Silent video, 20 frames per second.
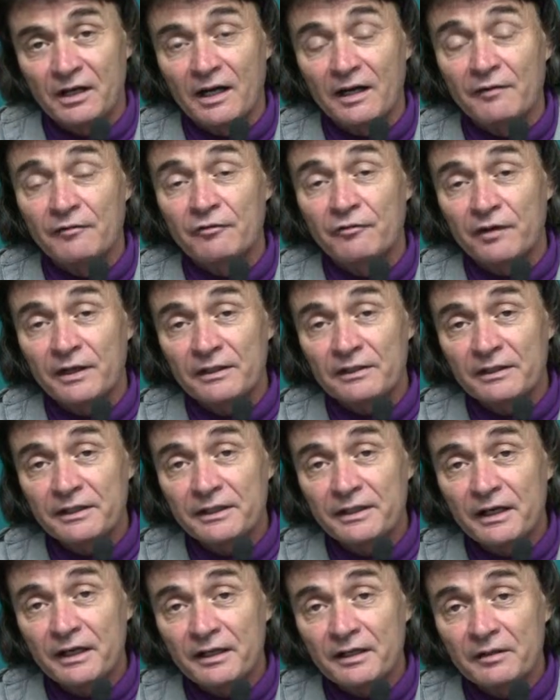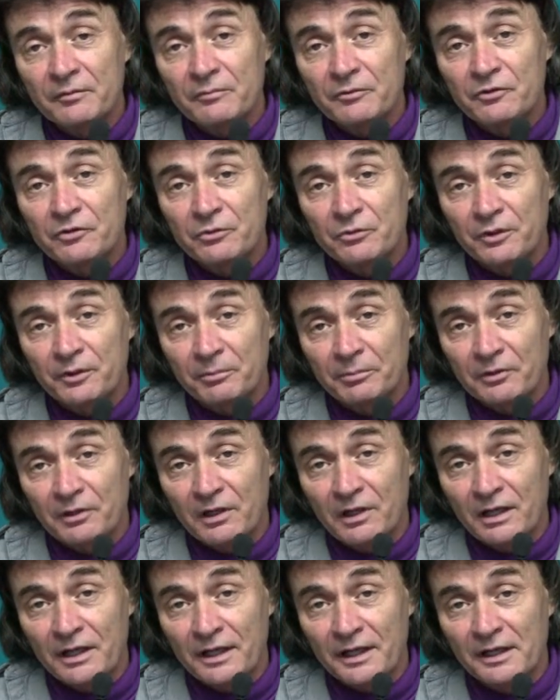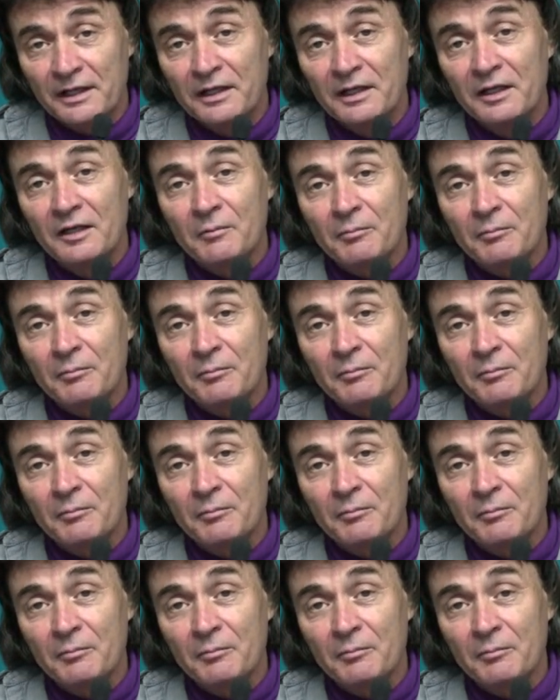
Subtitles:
I finally got him to reply